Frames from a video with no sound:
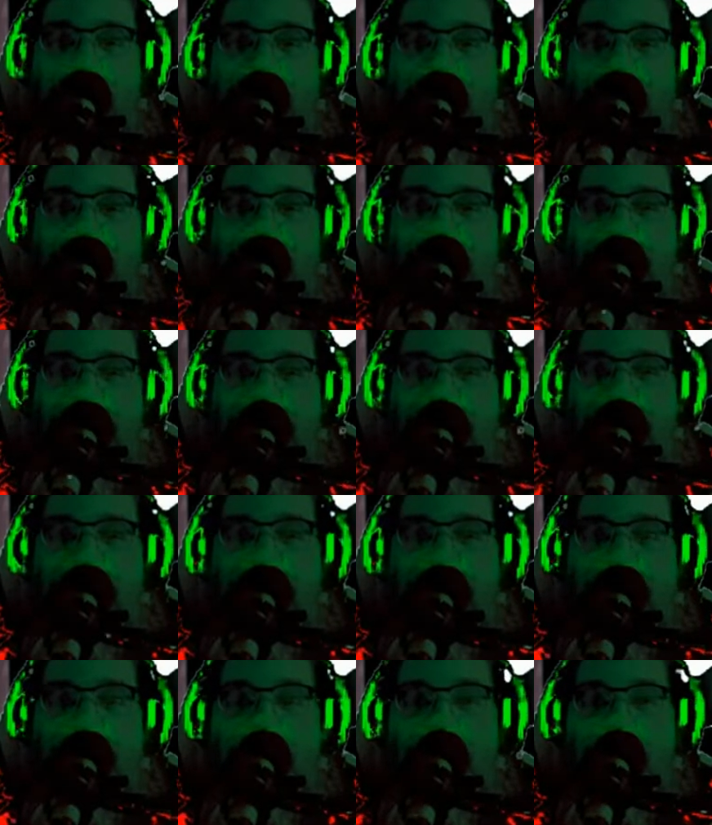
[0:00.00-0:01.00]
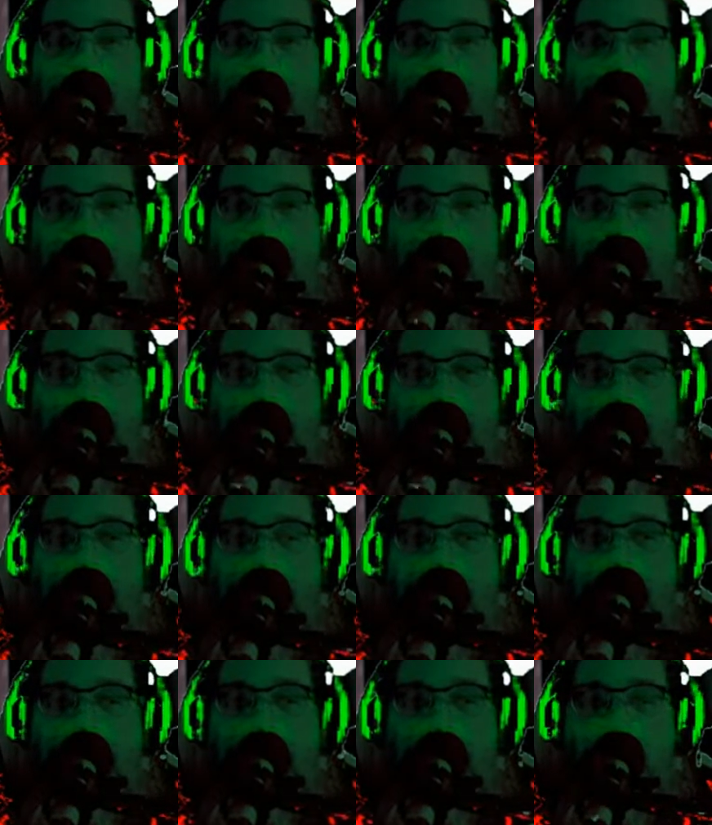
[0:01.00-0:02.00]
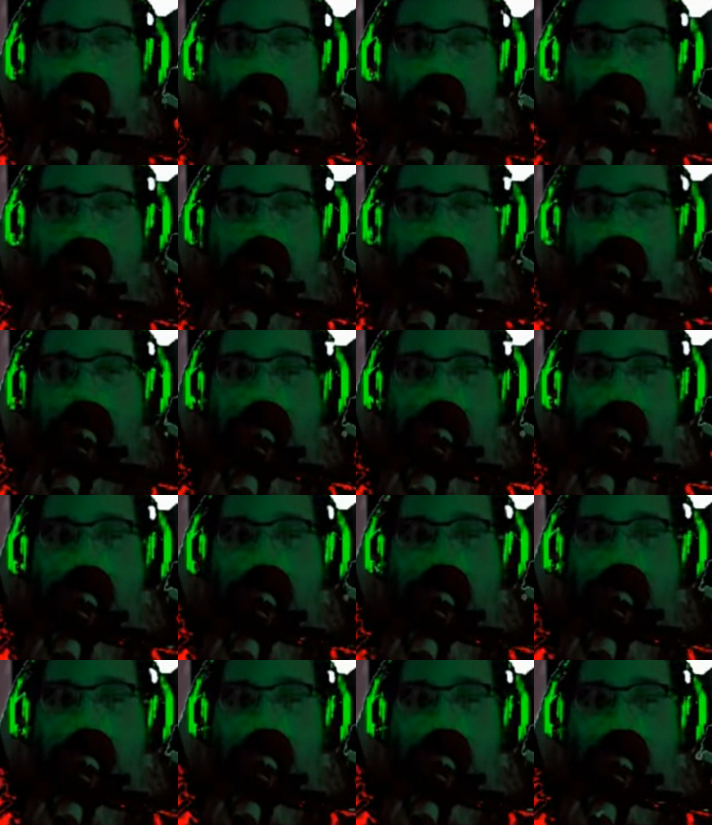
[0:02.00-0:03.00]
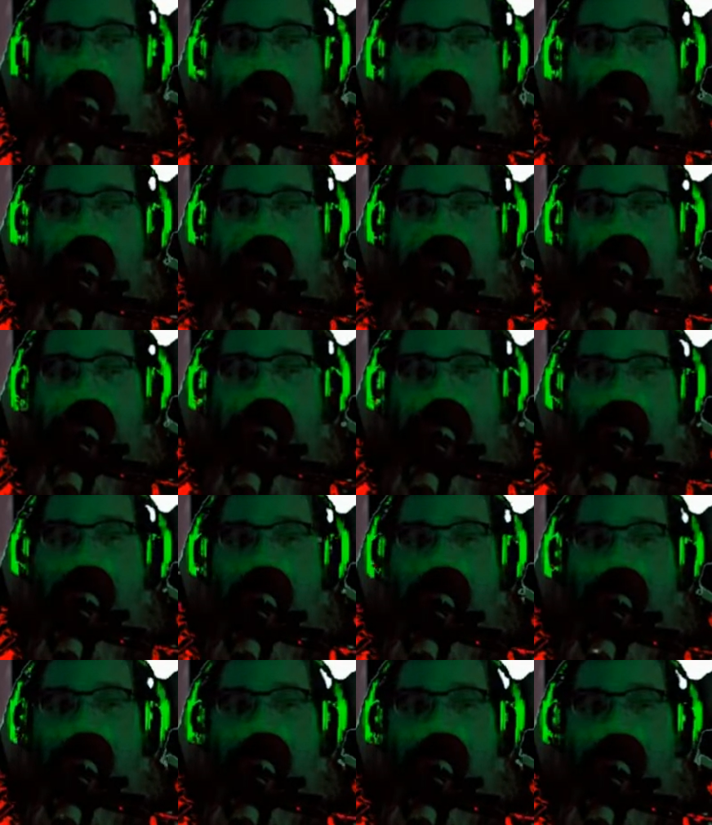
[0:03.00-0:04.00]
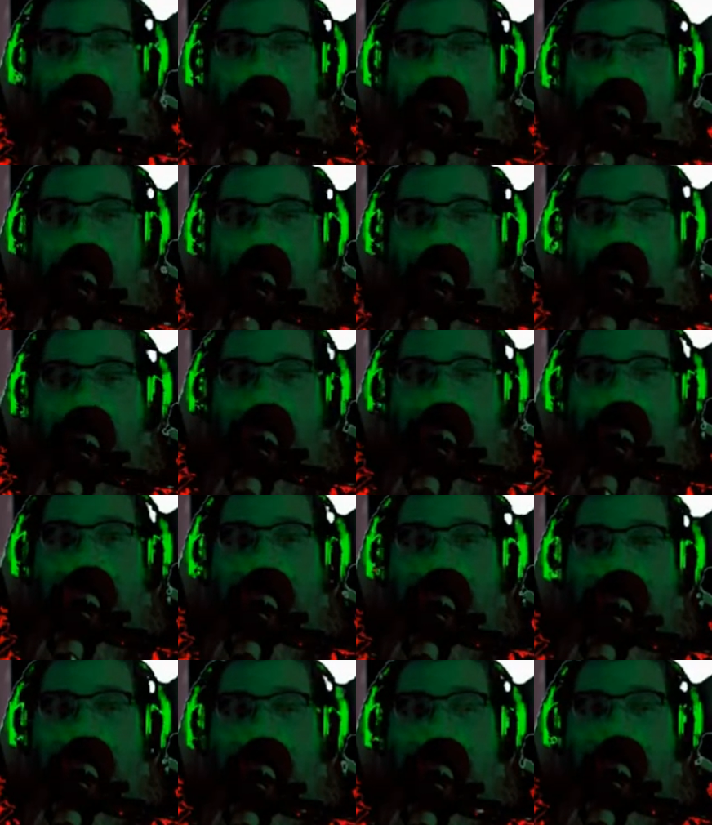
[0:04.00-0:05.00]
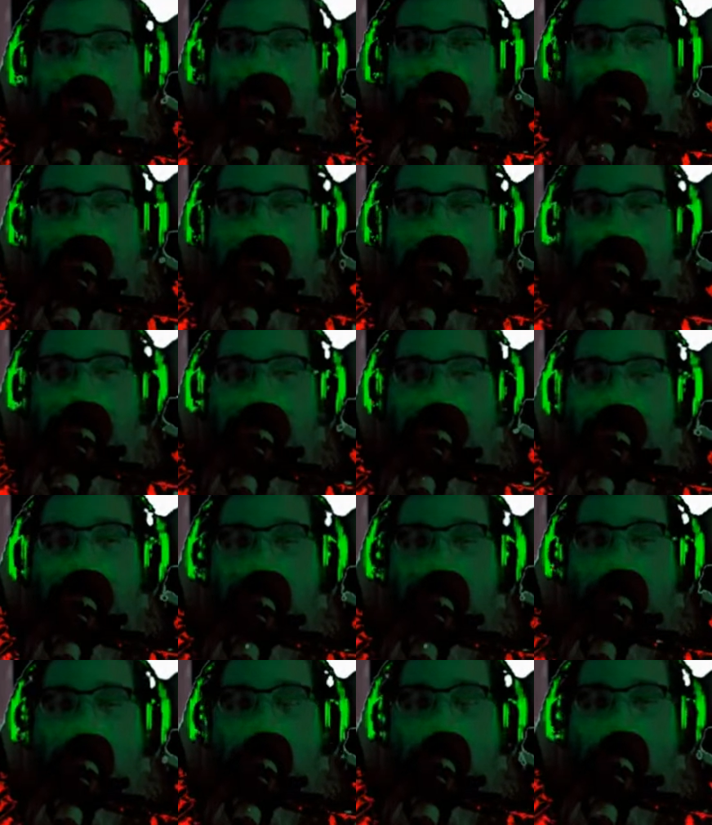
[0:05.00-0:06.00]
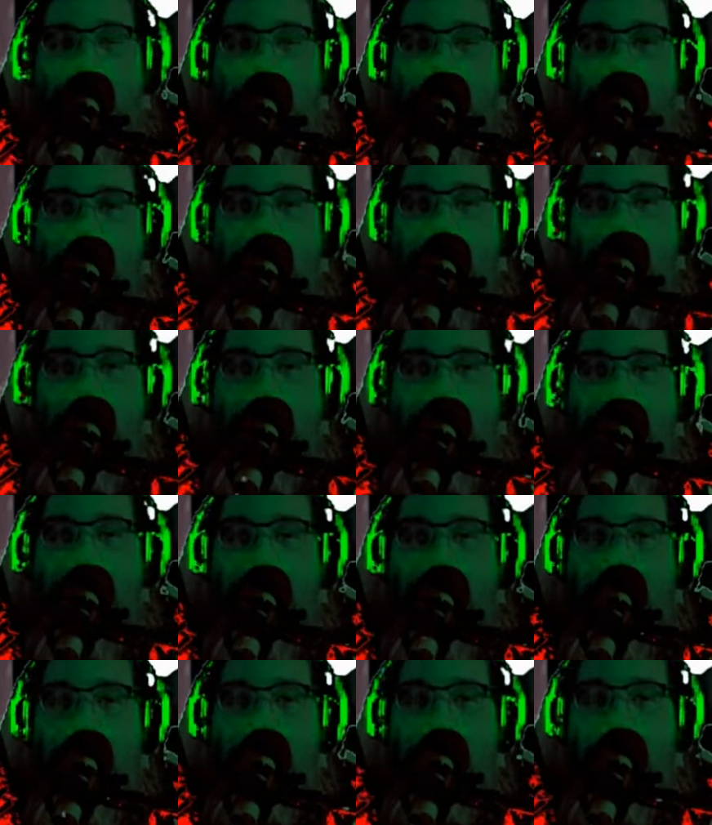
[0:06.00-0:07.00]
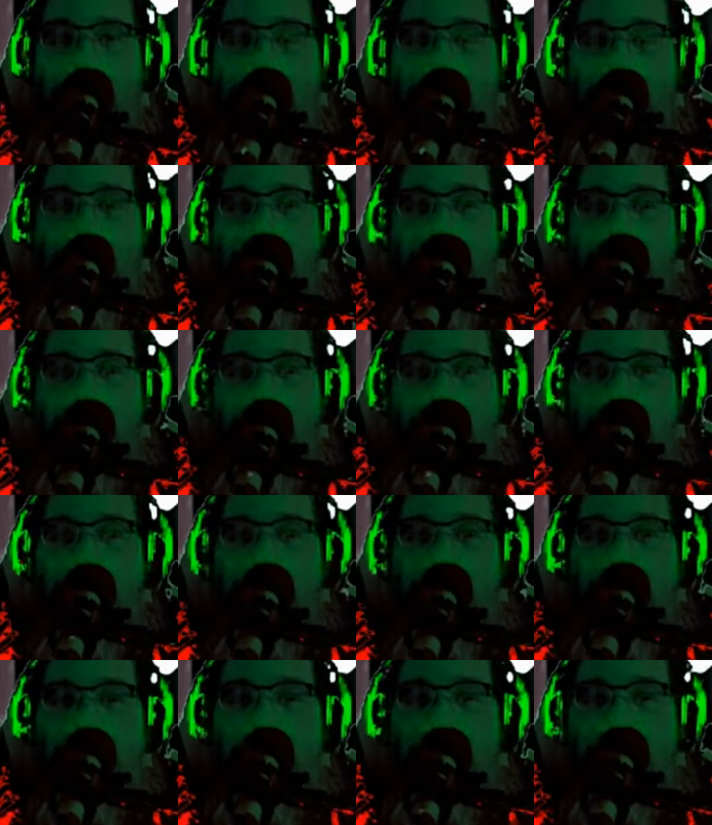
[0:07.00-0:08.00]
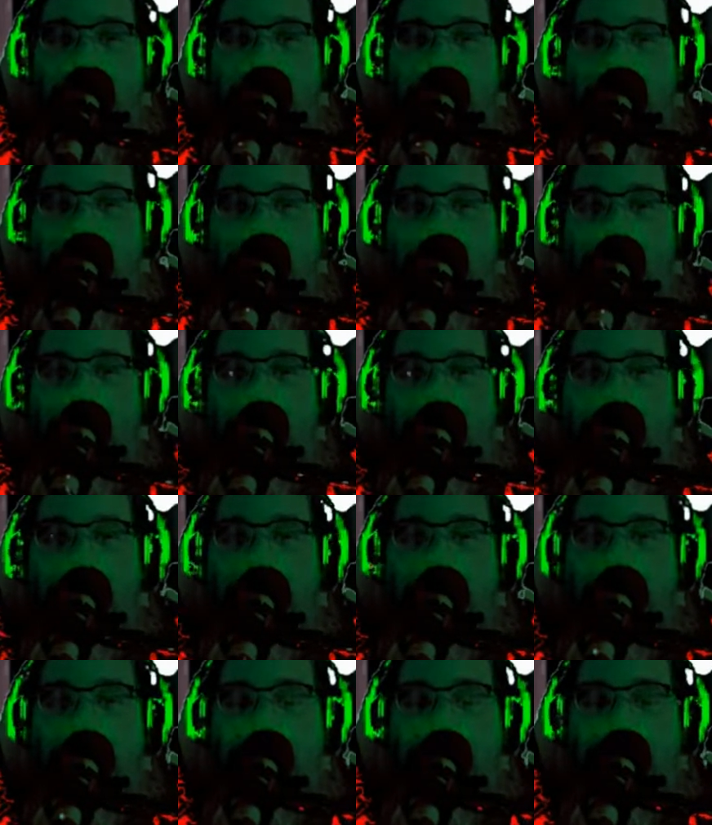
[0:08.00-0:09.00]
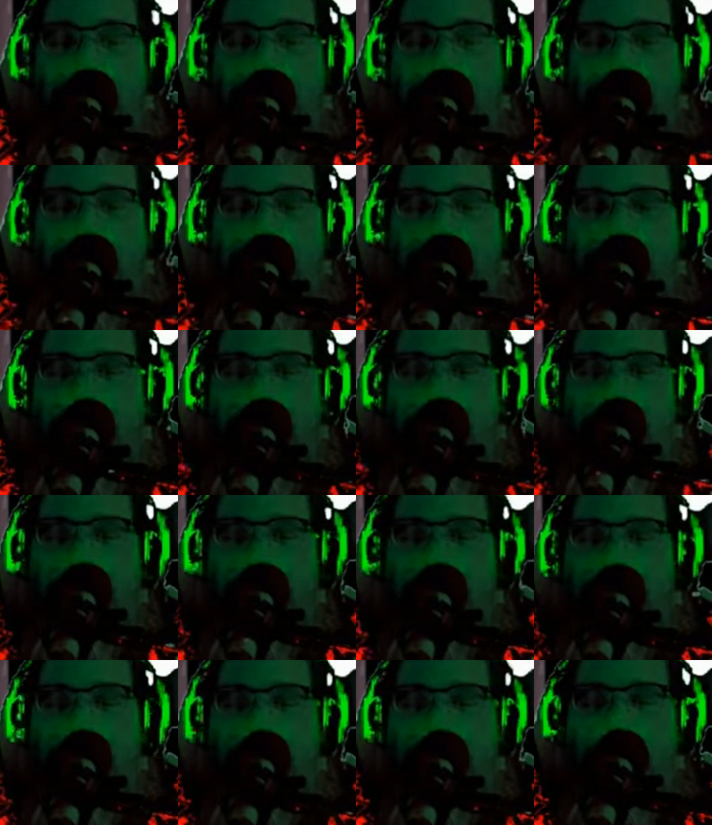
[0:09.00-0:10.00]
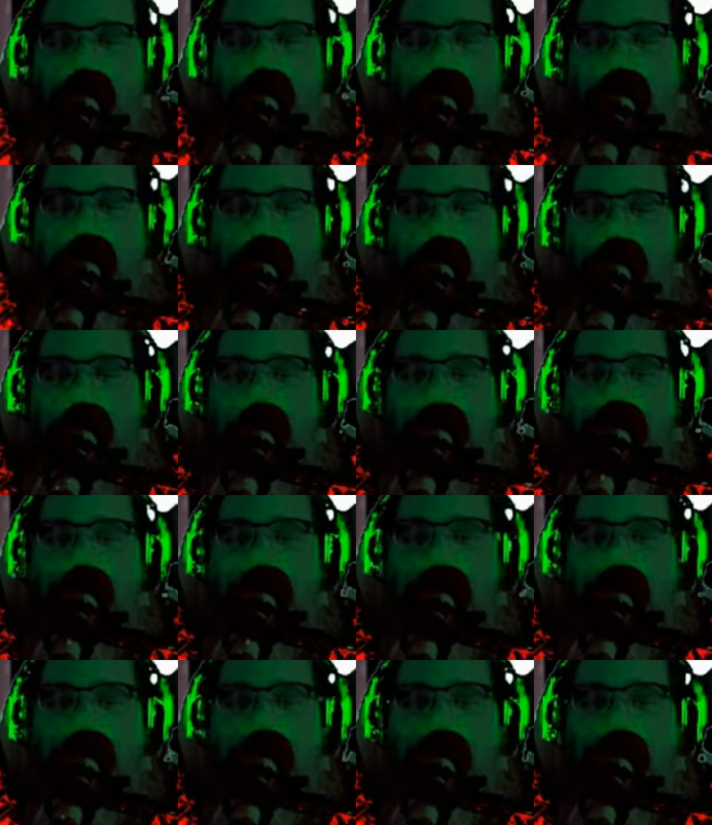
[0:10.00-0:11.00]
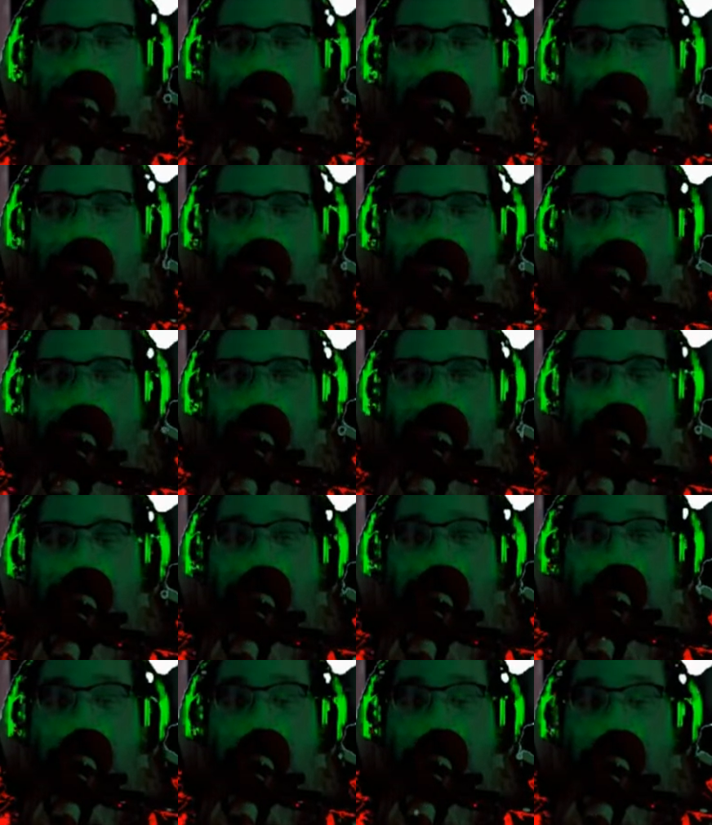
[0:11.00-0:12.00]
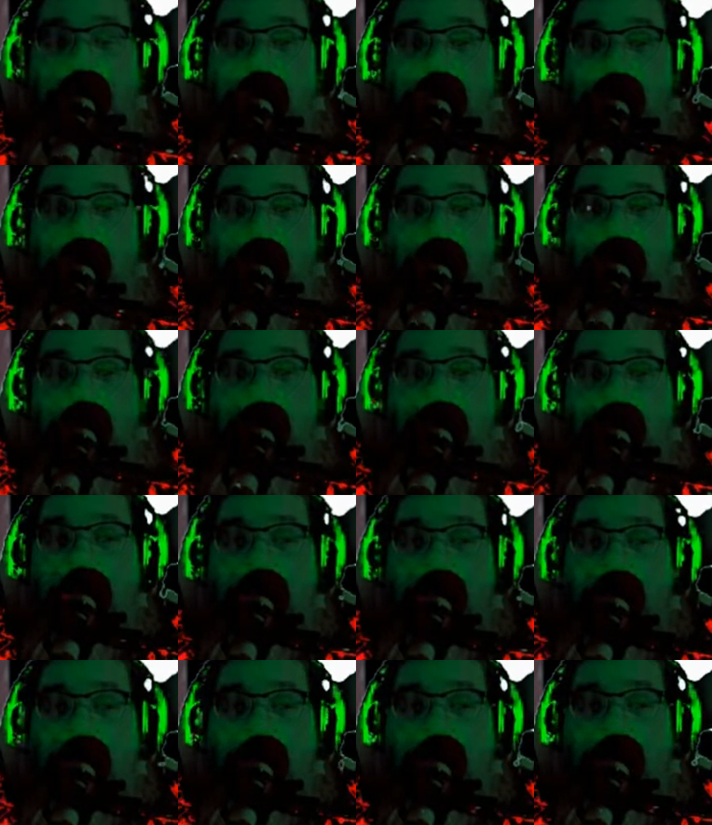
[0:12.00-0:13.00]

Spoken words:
Okay, they always play this one clip of this clown posse dude that does this horrible rap. Oh, man. Oh, gosh, I'm not going to play it, but this is might be worse than that.